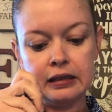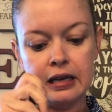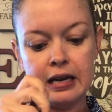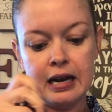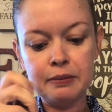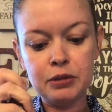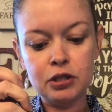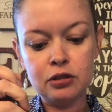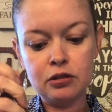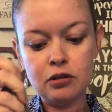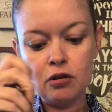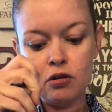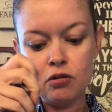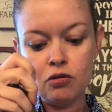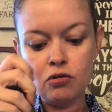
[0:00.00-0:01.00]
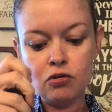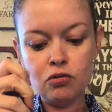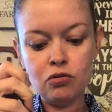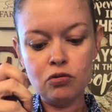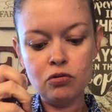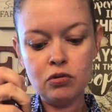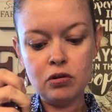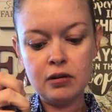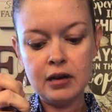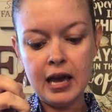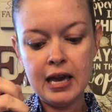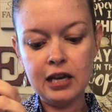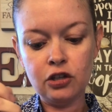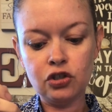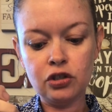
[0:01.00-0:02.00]
And I'm so
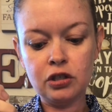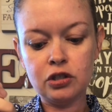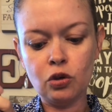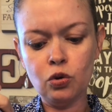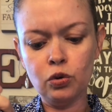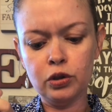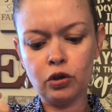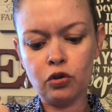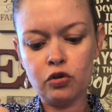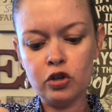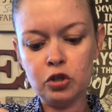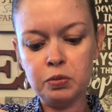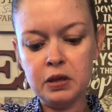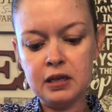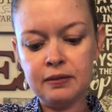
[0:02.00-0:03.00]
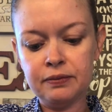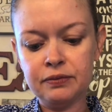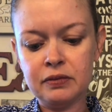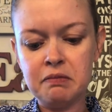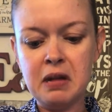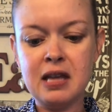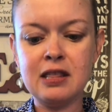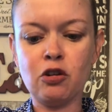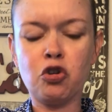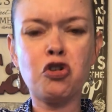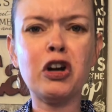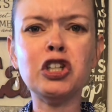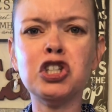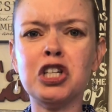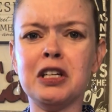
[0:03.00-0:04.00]
anxious. Oh, they're crispy. Man, they're
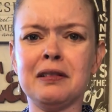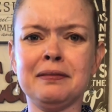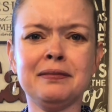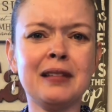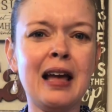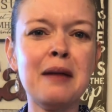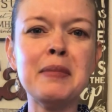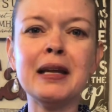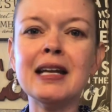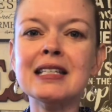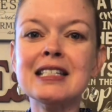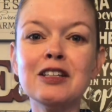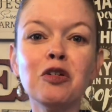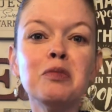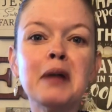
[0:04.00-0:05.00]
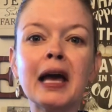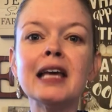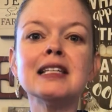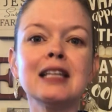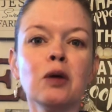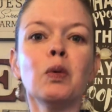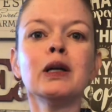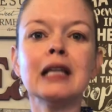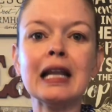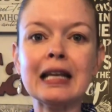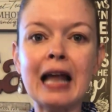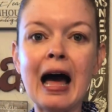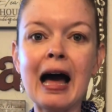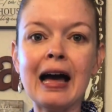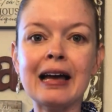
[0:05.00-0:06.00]
crunchy. I mean, it's still amazing what the
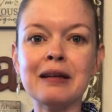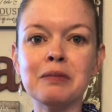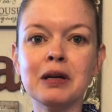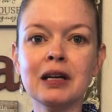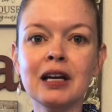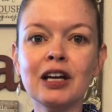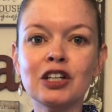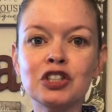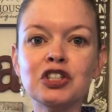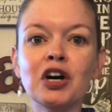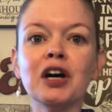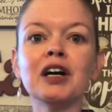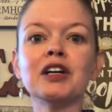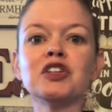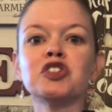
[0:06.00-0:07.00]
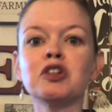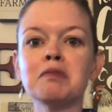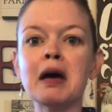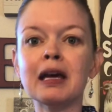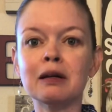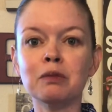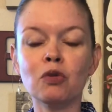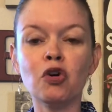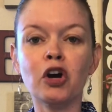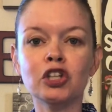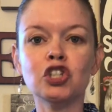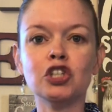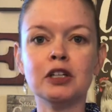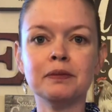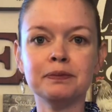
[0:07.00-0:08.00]
lime does to make them
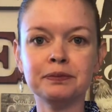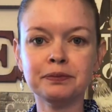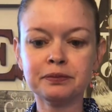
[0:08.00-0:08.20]
crunchy.